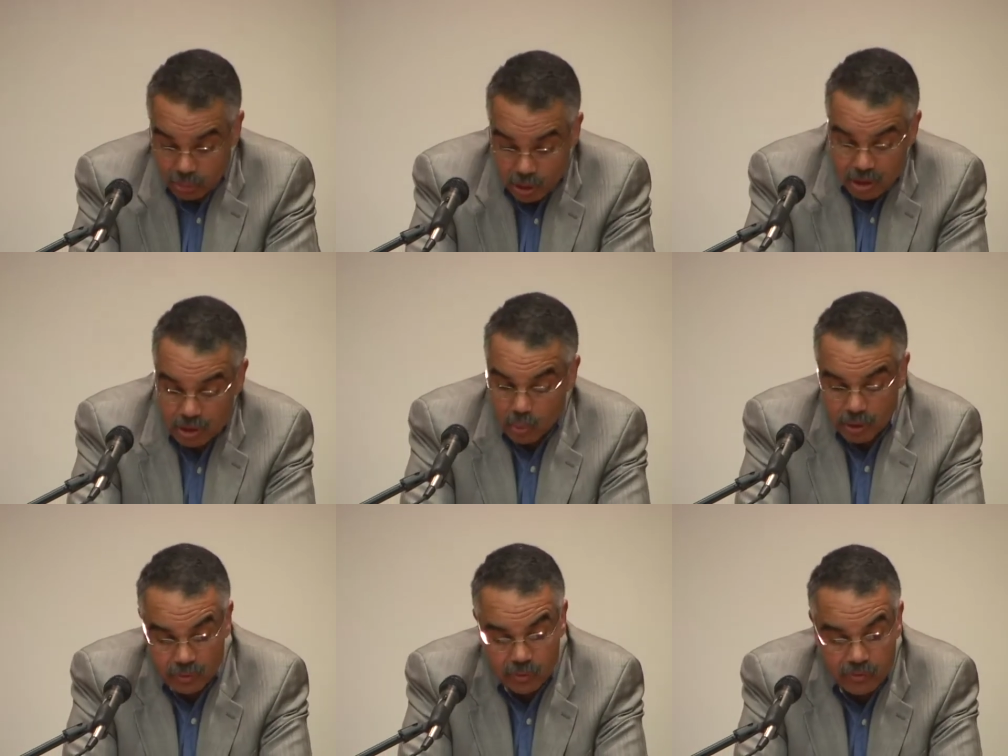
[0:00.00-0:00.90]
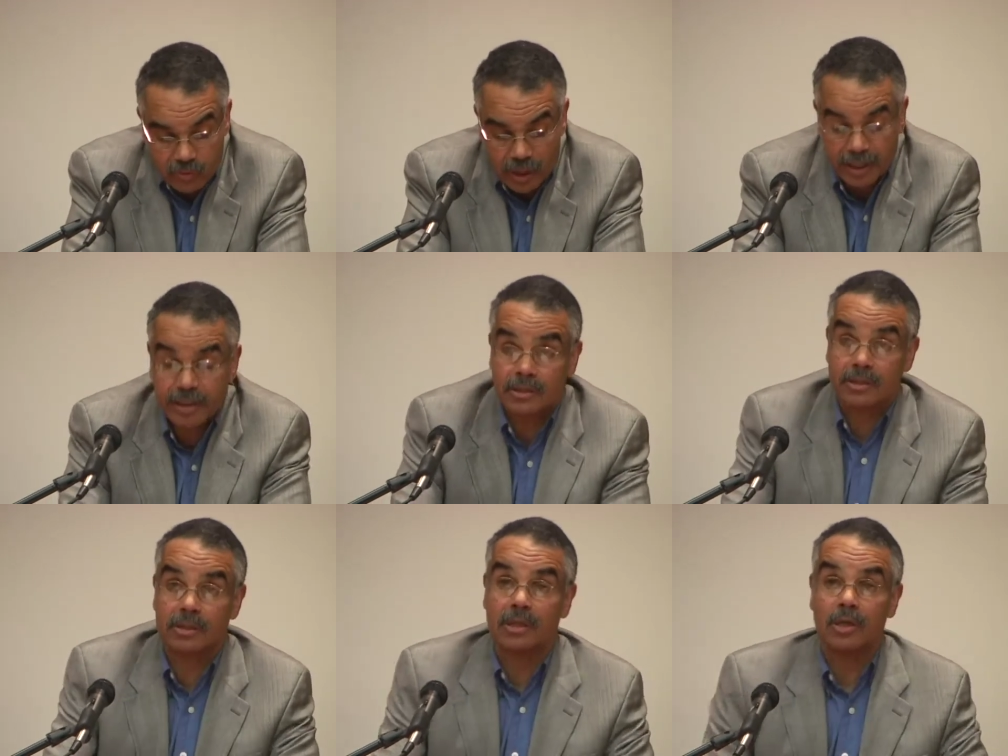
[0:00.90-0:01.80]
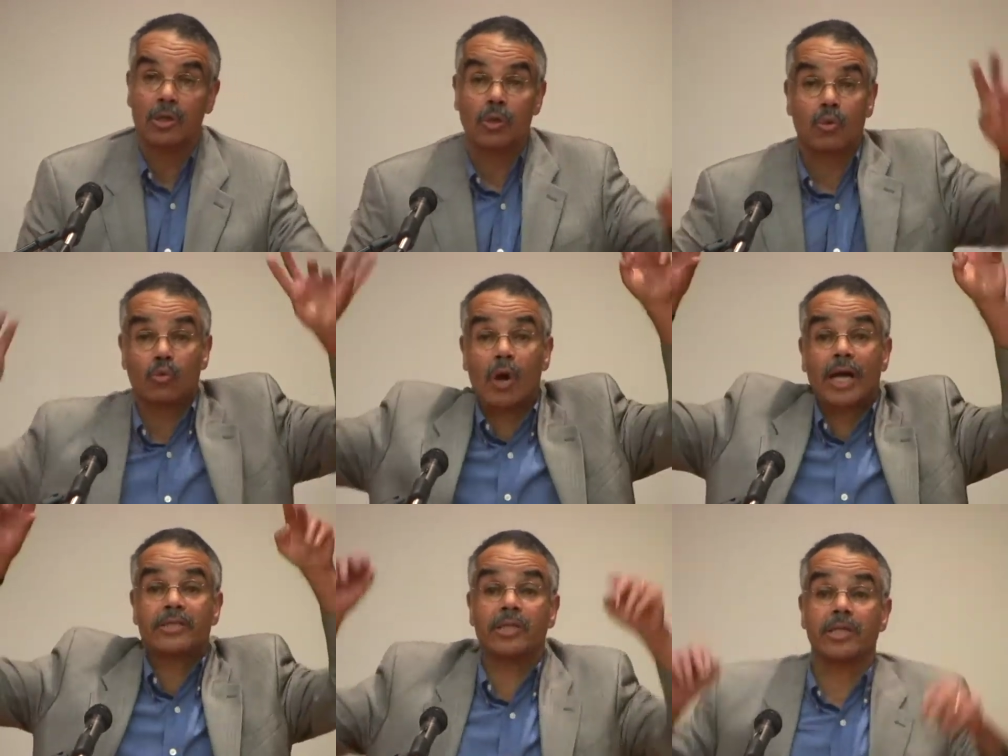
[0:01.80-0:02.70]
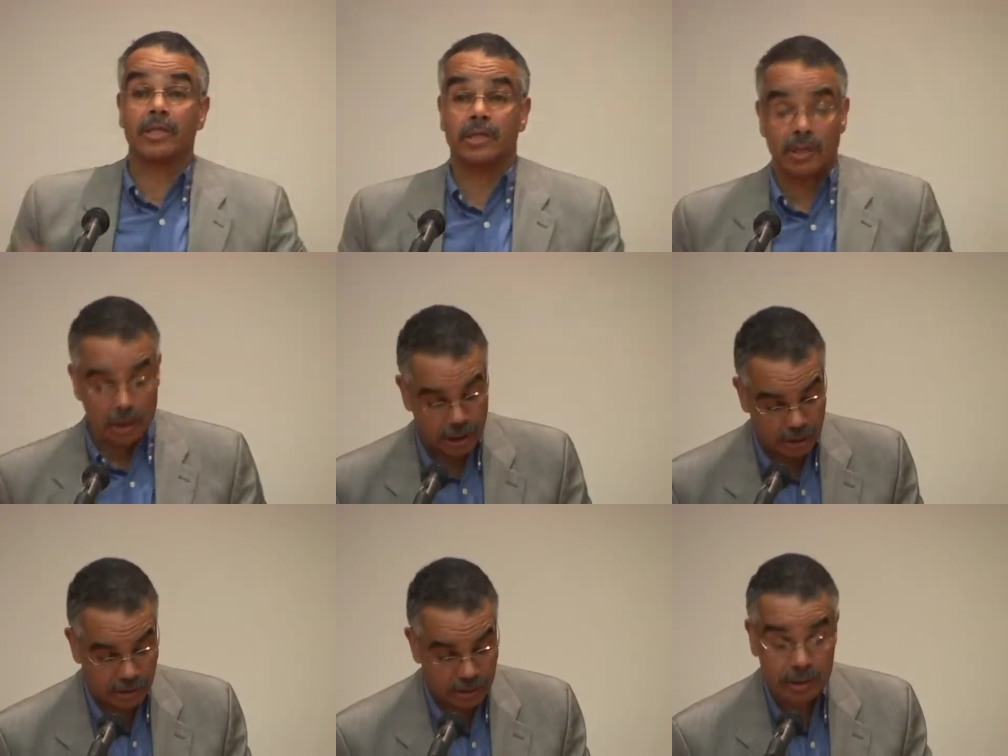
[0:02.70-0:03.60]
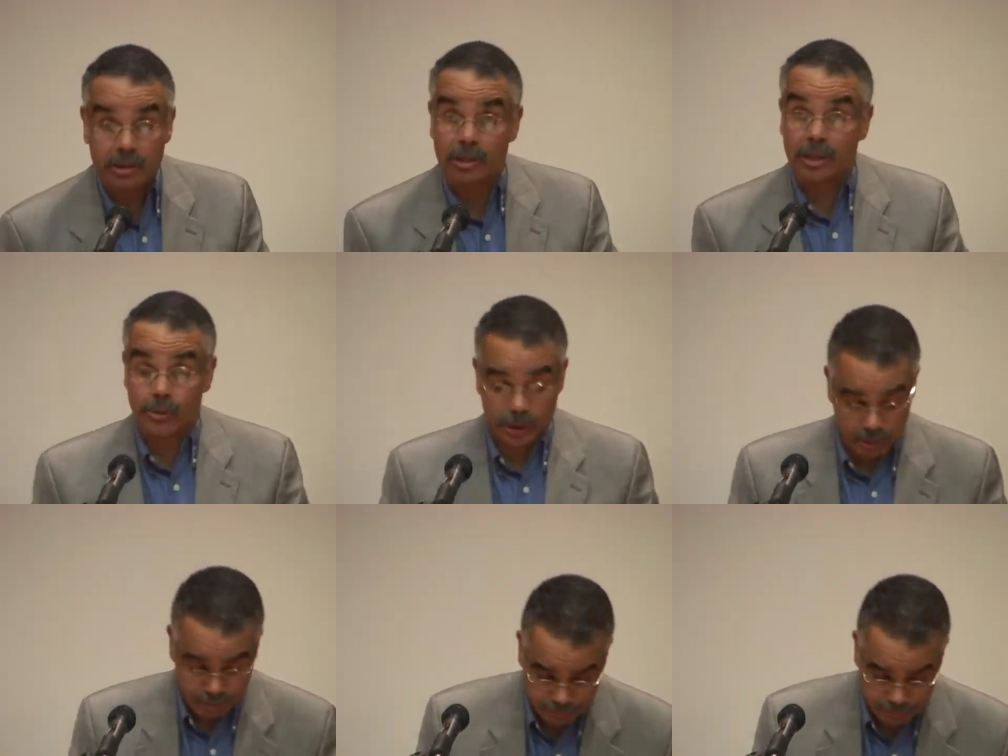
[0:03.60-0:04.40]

Brooks' wonderful phrase, rising in a clear delirium.